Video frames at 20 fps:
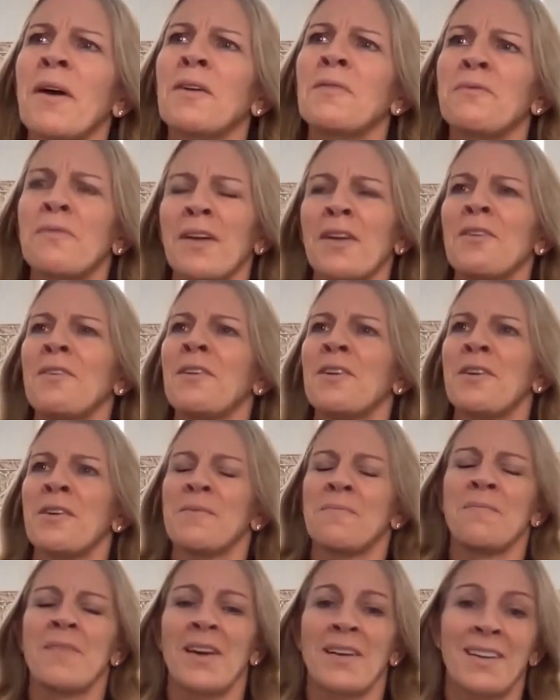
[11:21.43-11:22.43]
about
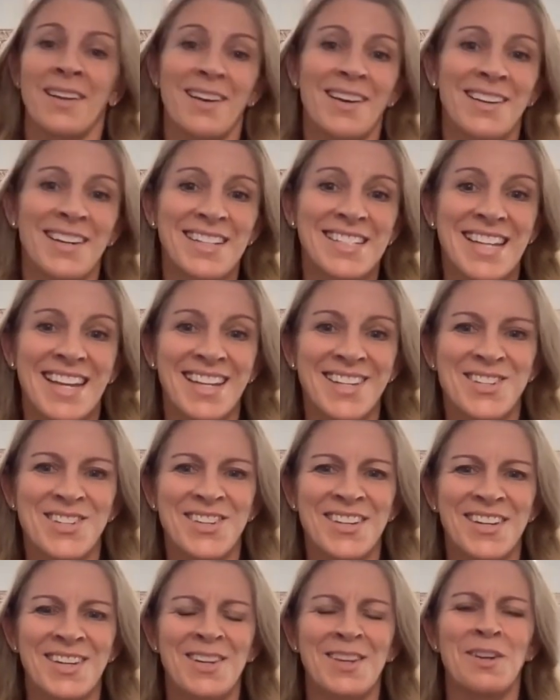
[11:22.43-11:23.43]
veterinary uh, on a
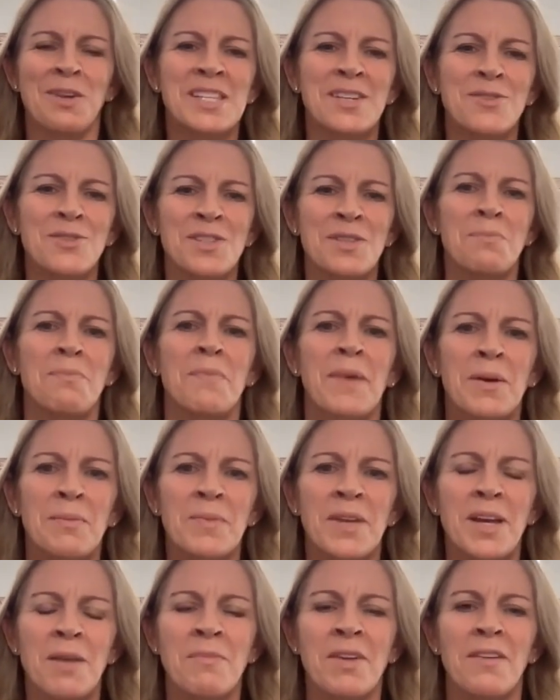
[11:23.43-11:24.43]
tangent here? What's mm. interesting about
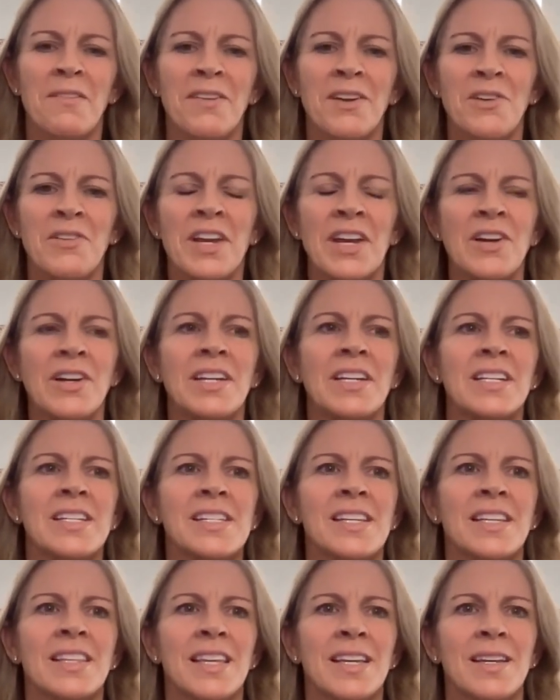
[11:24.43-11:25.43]
becoming a veterinarian is
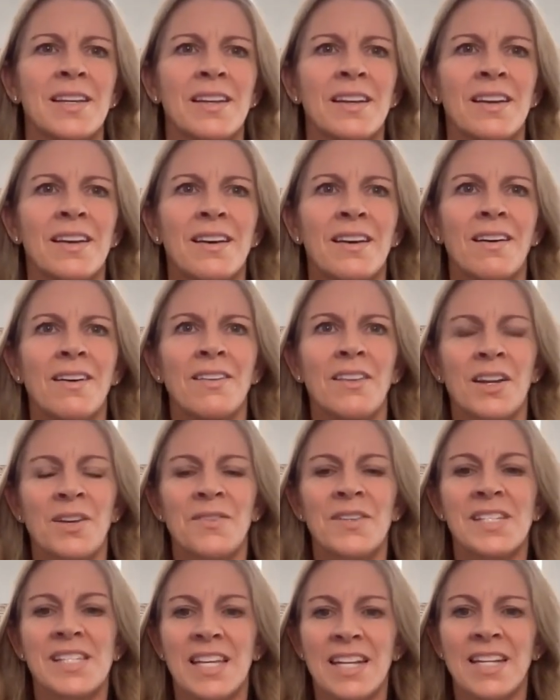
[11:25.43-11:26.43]
I think a lot of
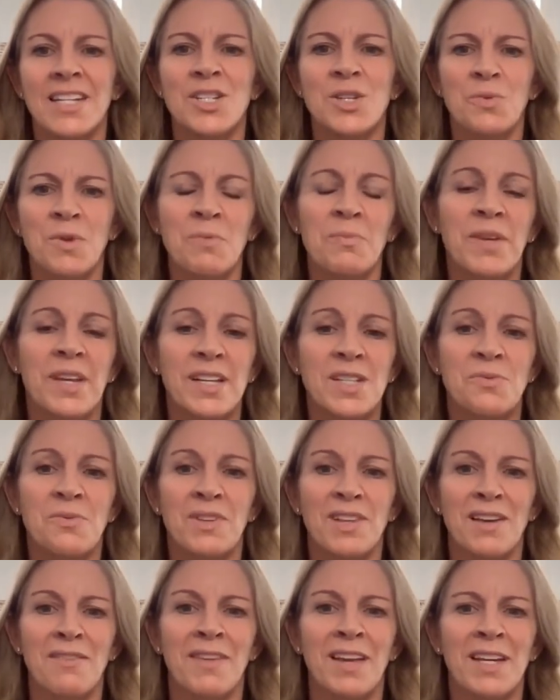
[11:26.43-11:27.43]
us get into it because we
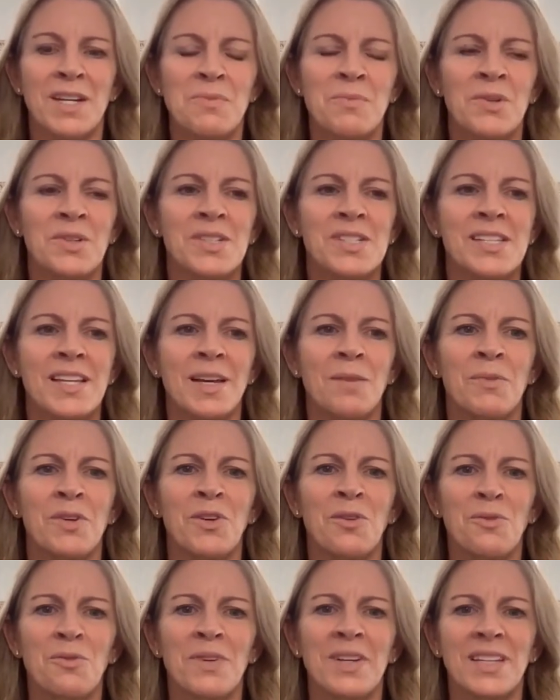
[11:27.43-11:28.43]
love animals and we
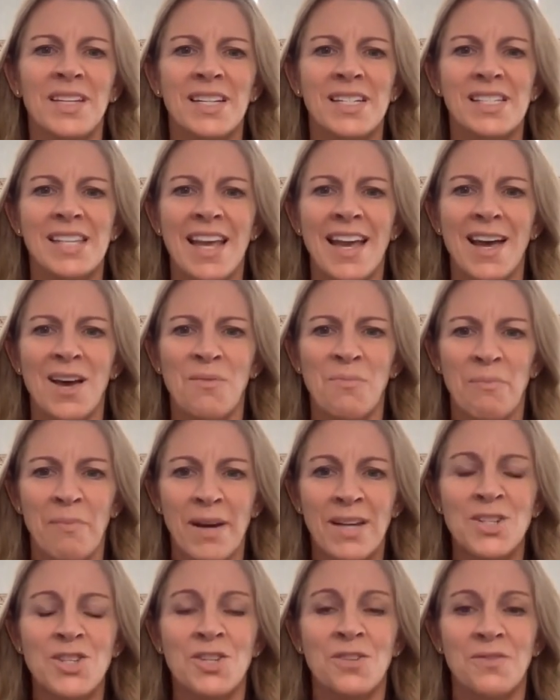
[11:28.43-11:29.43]
don't realize how
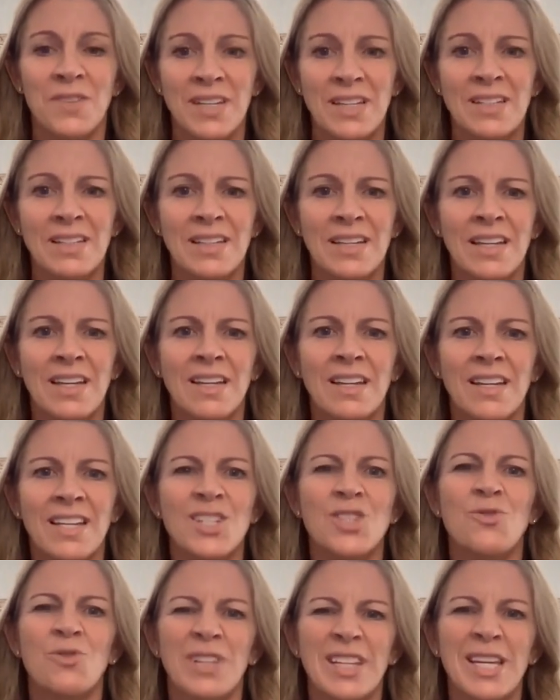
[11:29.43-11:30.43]
much of it
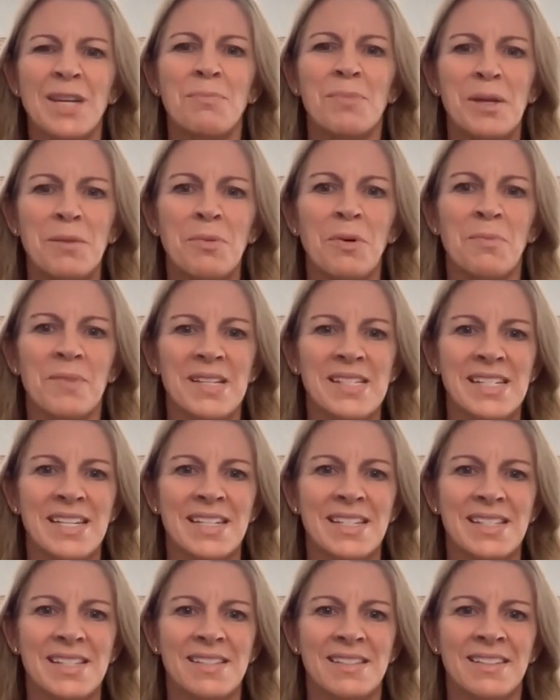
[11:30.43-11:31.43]
is really a people
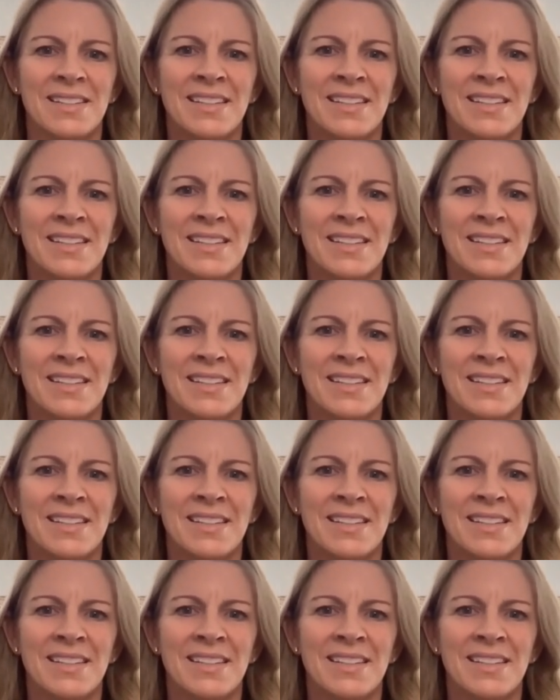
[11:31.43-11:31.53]
business.